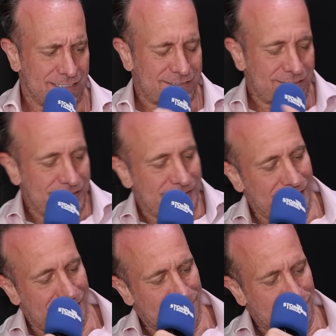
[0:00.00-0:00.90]

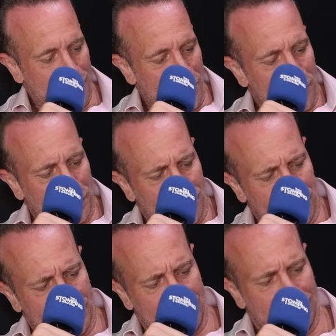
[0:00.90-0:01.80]
Yeah, I'm
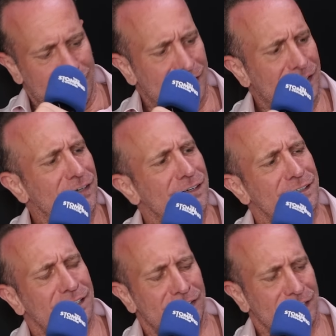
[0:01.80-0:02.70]
on the
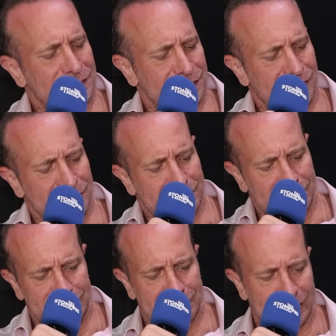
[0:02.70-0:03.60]
iced
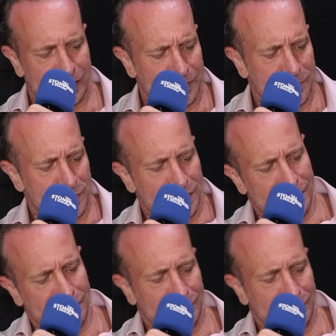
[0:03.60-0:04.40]
lattes today, but